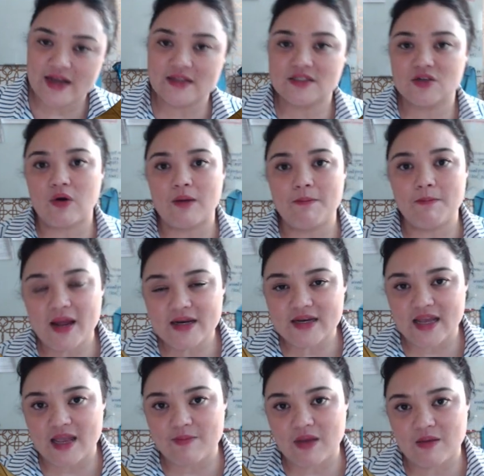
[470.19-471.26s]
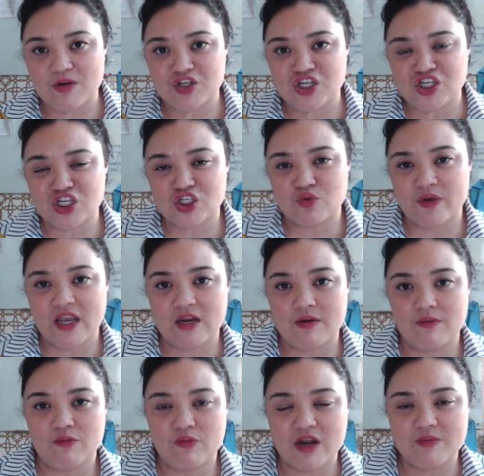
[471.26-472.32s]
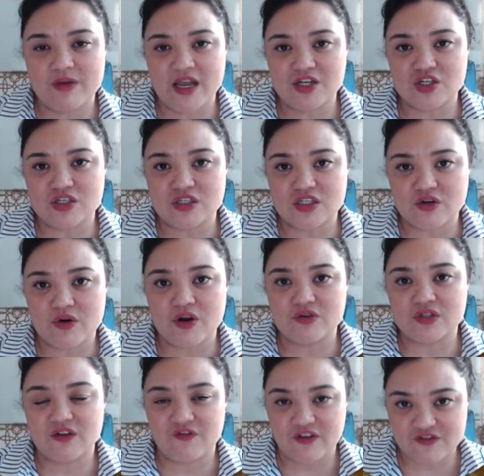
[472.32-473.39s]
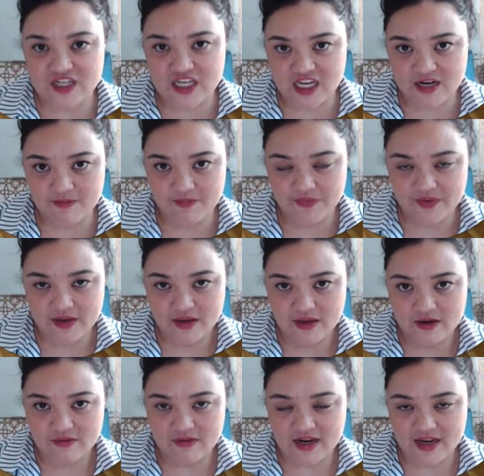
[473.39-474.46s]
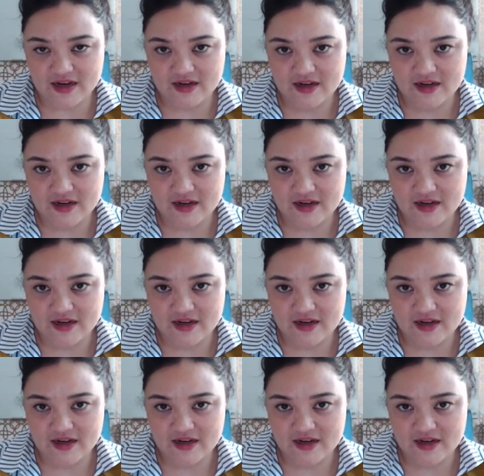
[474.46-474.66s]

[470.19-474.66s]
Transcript: So on Monday, maybe she just read pages 0 to 15, right?